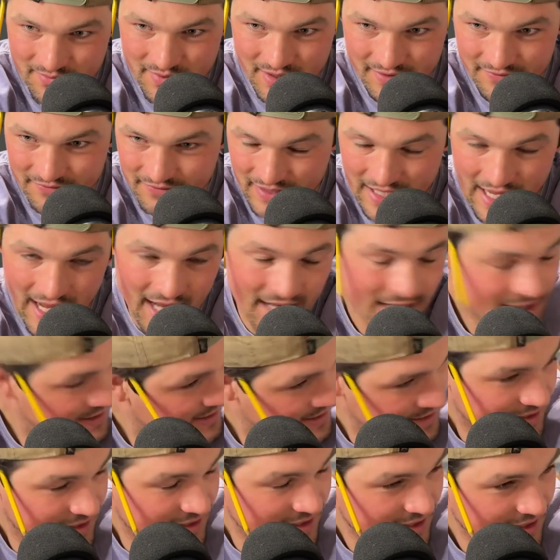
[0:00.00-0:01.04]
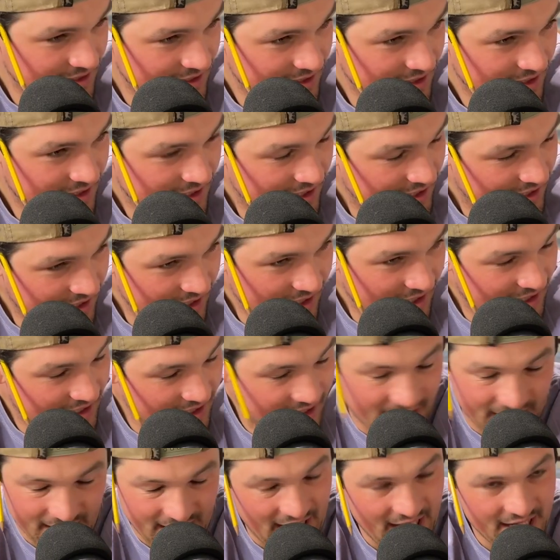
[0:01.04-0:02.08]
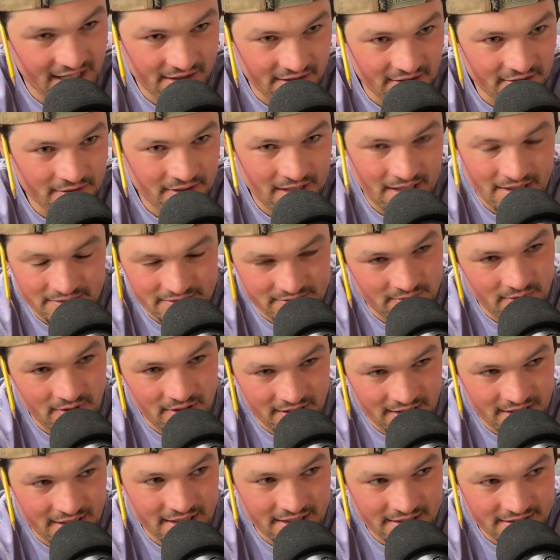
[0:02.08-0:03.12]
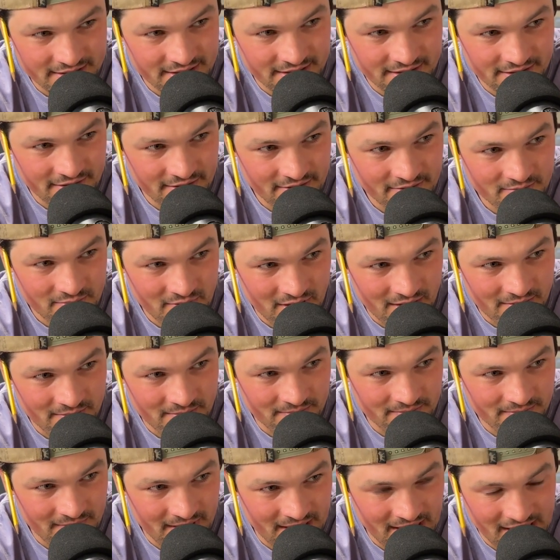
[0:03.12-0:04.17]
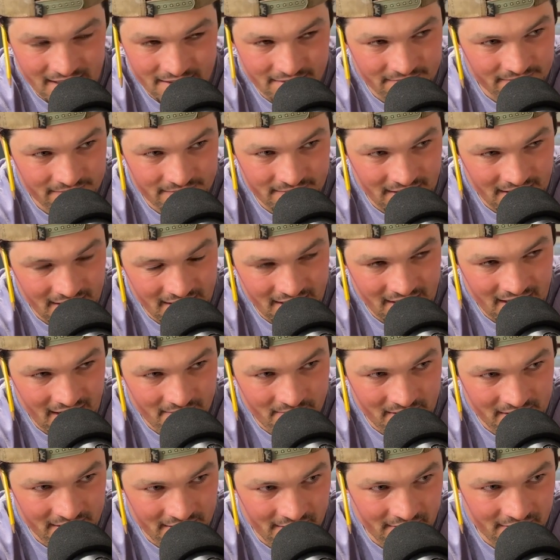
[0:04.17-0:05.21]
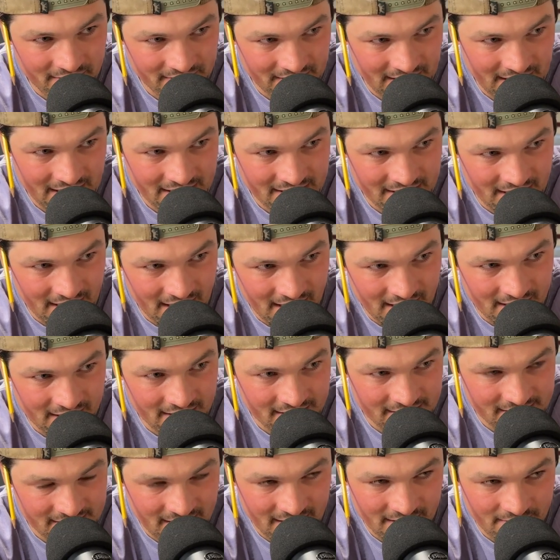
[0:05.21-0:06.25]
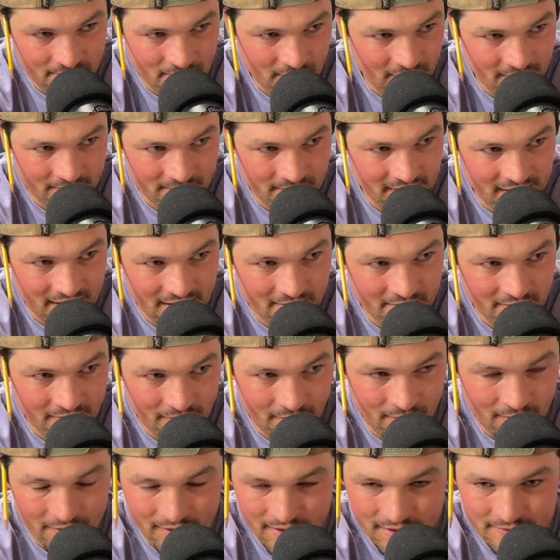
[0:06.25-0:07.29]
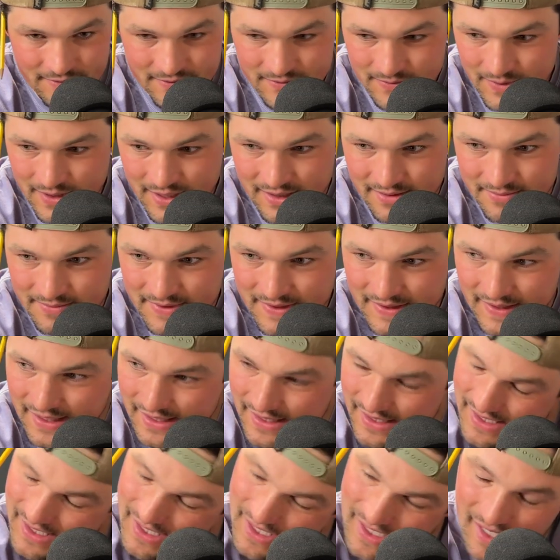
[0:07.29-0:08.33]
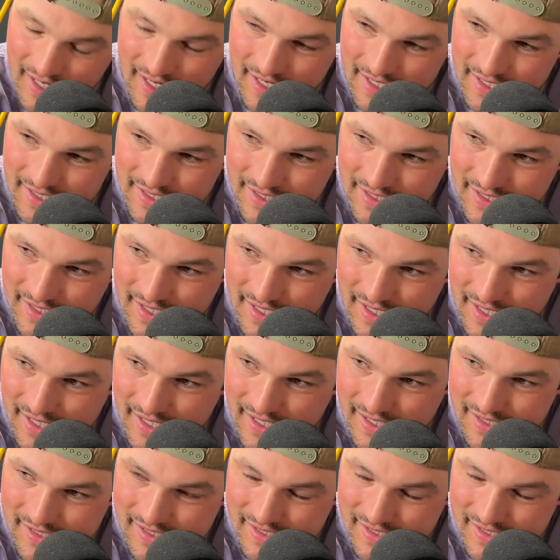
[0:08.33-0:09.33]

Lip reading: mud flat. And I kind of knew what I was walking into, but I didn't have my dog that day because I had run him the day before and he was whipped. And I